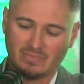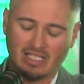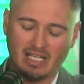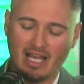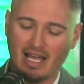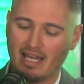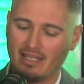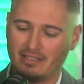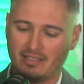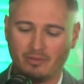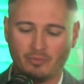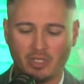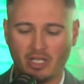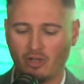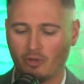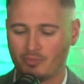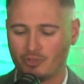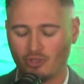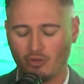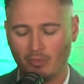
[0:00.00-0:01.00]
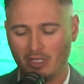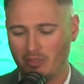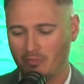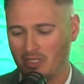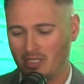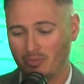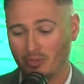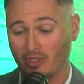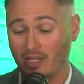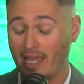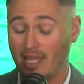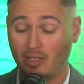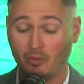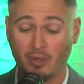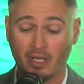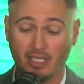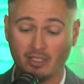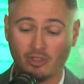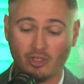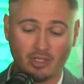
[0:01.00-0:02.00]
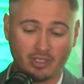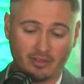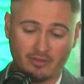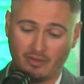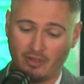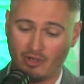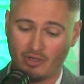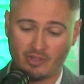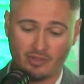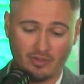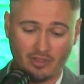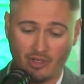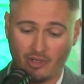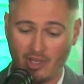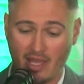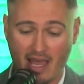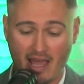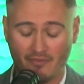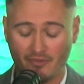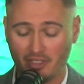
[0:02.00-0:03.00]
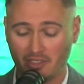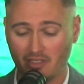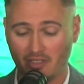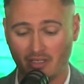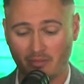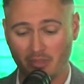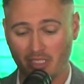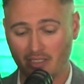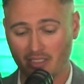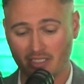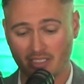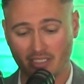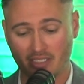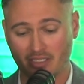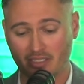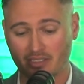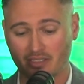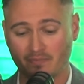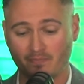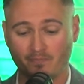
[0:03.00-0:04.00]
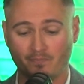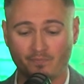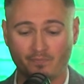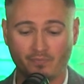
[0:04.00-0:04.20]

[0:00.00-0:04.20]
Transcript: God, and it would help so many people. Anyway, look, there there you have it. I mean, this is...